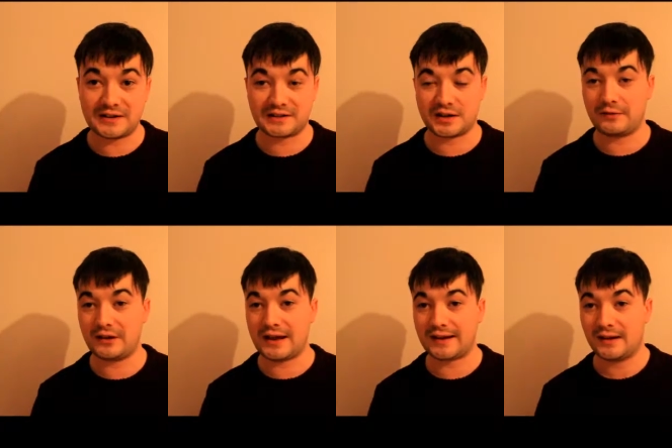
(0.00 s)

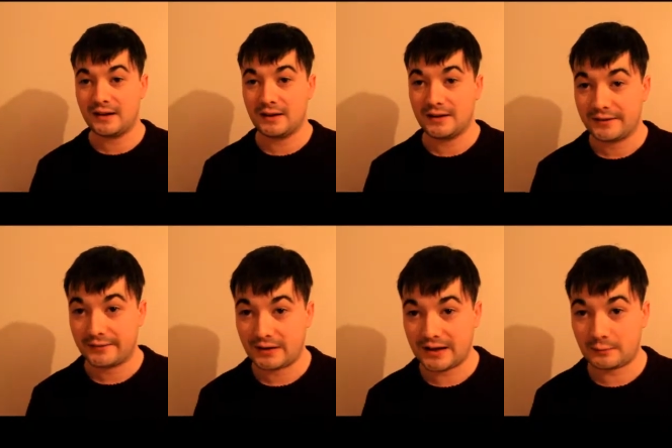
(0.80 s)
discover, like,
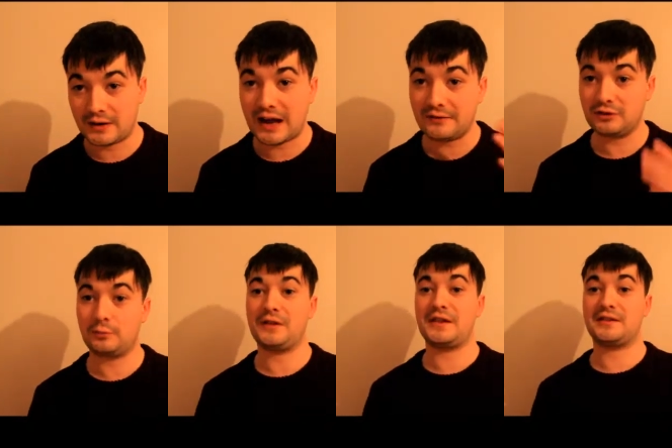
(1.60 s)
like when after
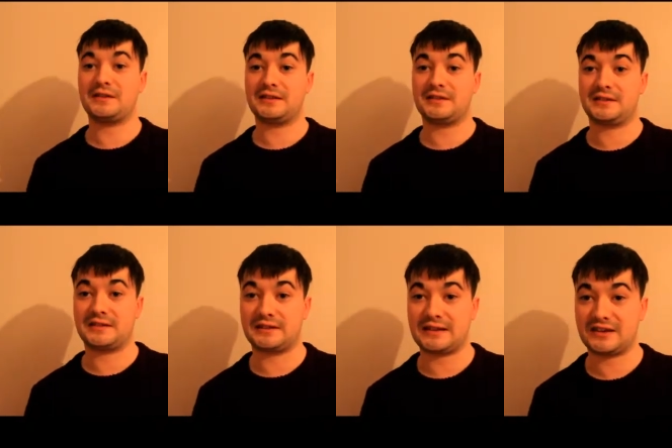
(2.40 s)
one of the other sisters
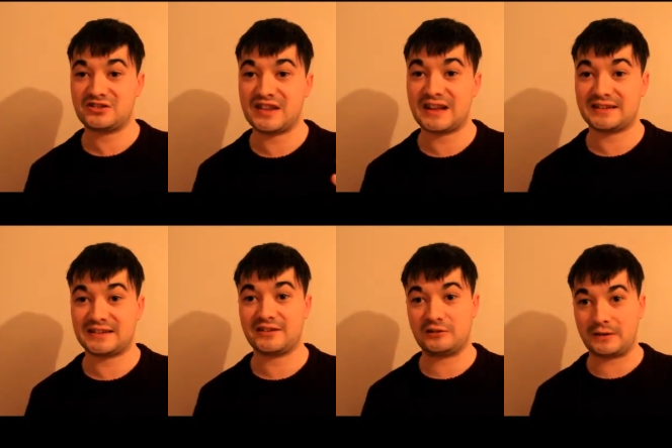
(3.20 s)
is attacked, she then
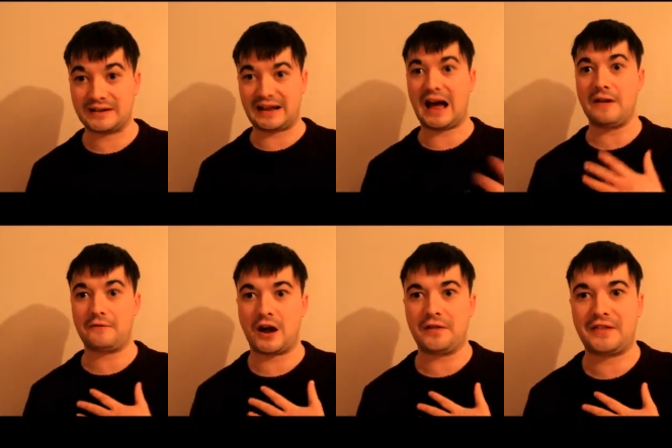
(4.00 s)
says to Elise,
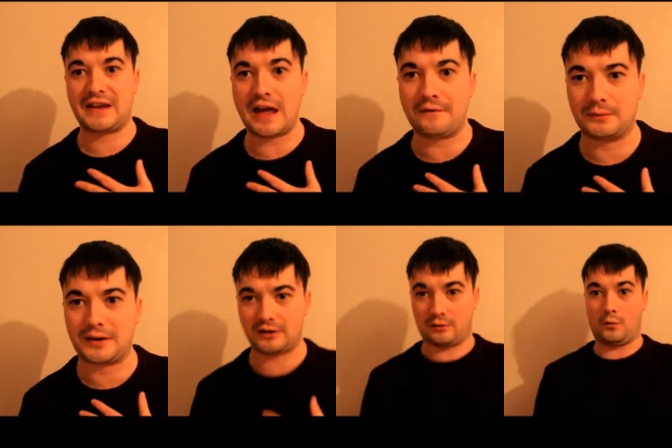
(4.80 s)
"I've got the gift." And we're
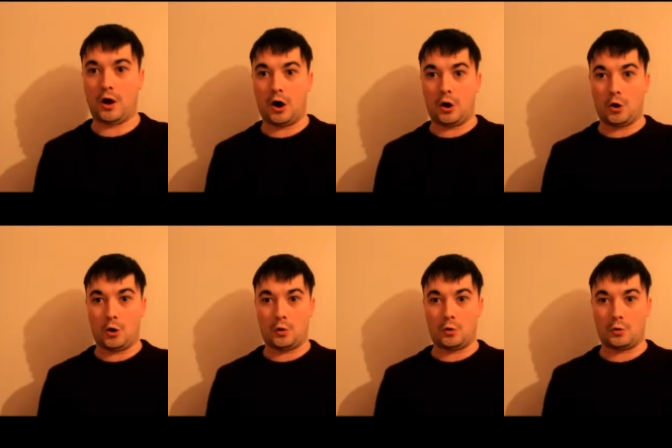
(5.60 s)
like,
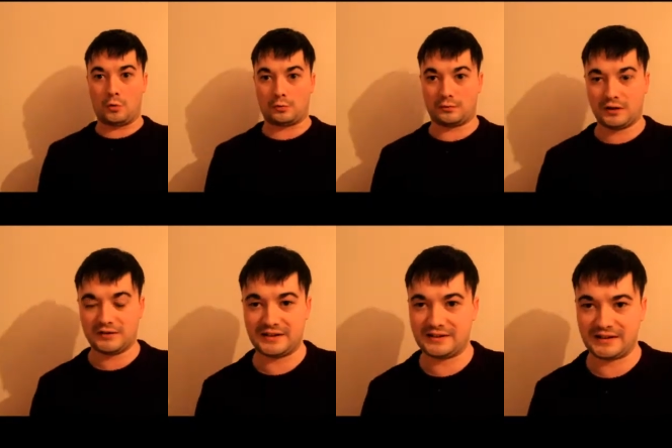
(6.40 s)
"Whoa!"
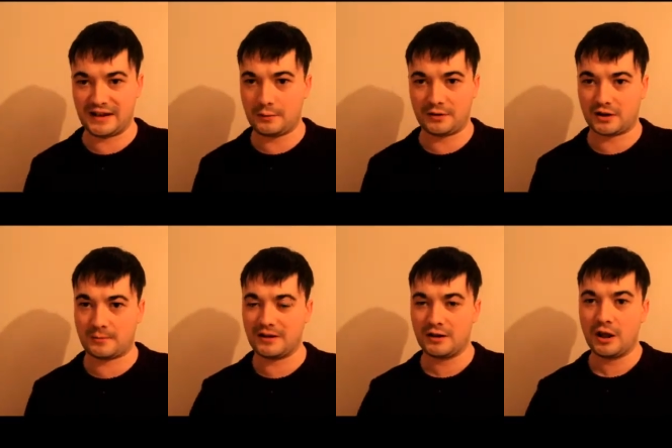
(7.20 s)
Didn't see that one
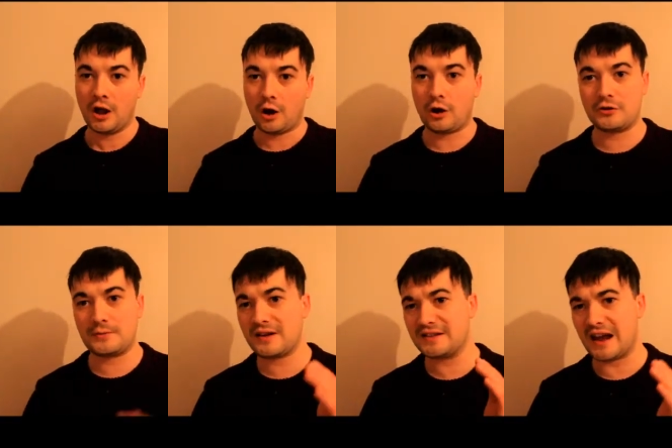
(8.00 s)
coming. Although
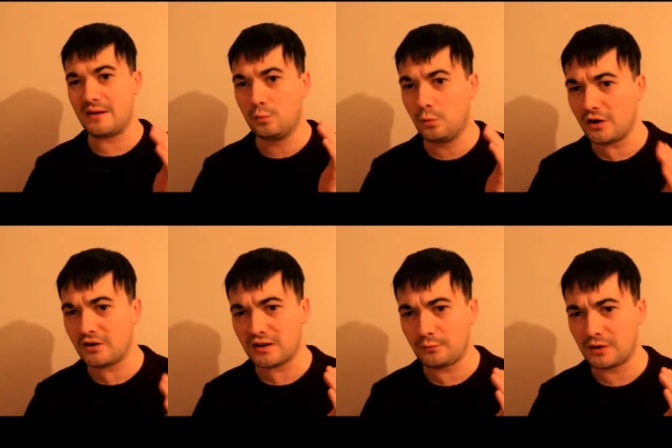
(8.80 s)
to be honest, I
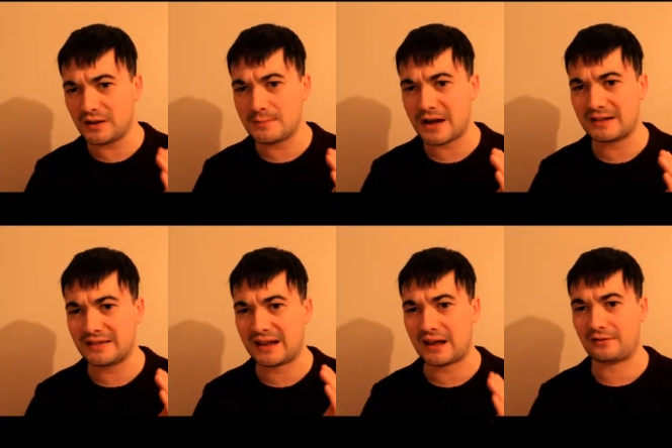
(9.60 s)
wondered if one of them had
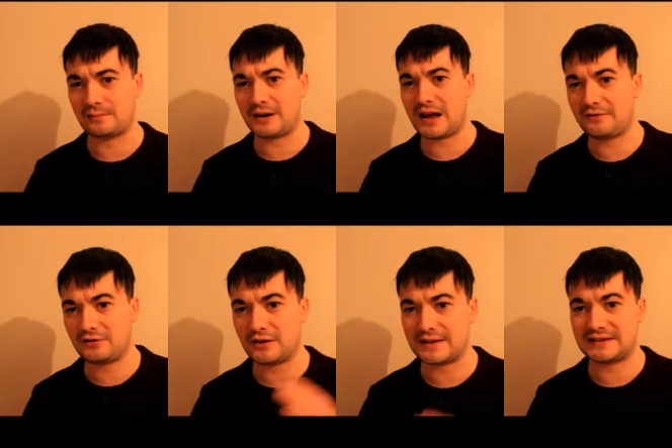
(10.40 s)
the gift, but
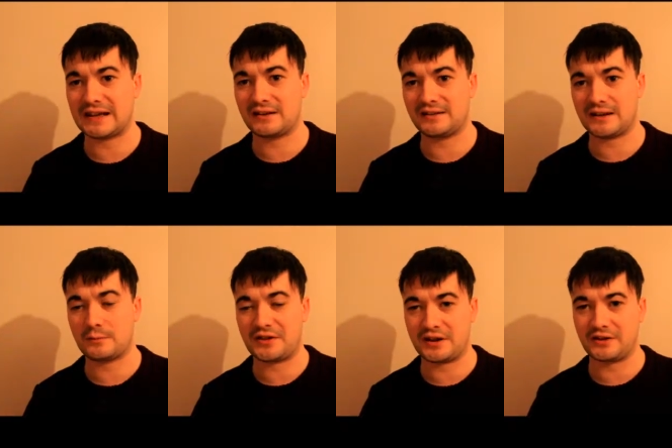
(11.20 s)
after the cellar scene
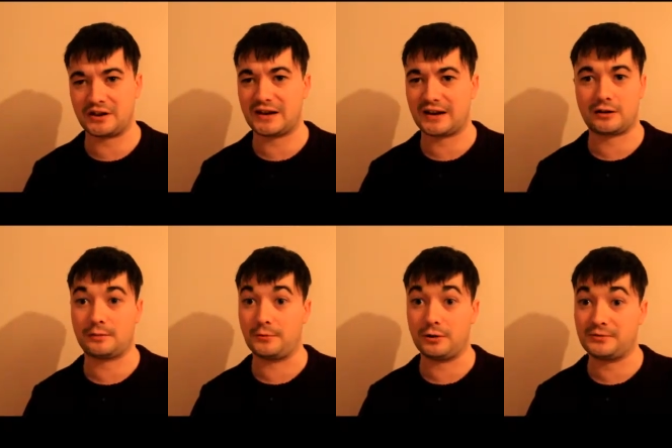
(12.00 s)
with the other girl, like,
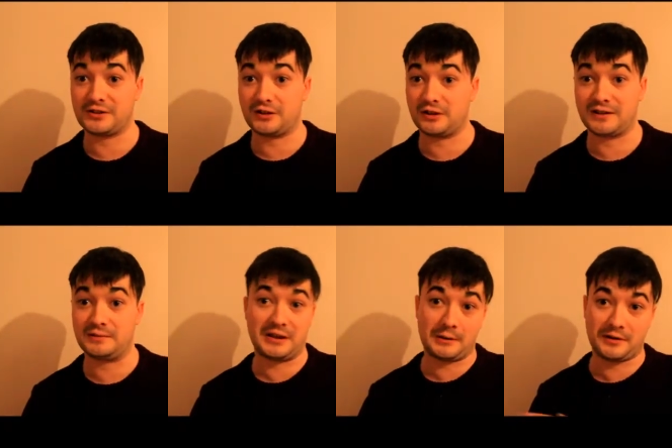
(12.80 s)
oh, nope, it's not her, it has
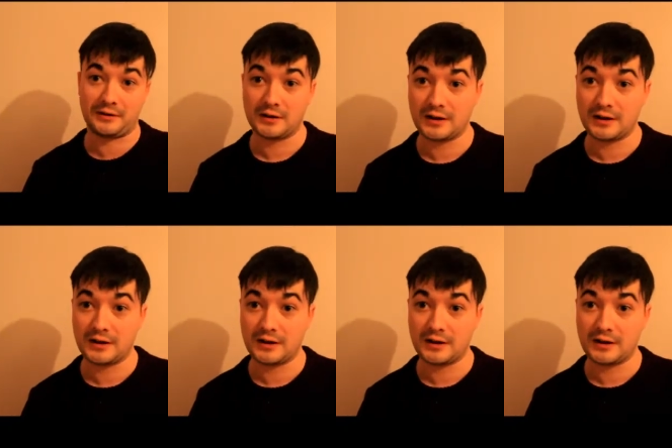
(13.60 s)
to be that one.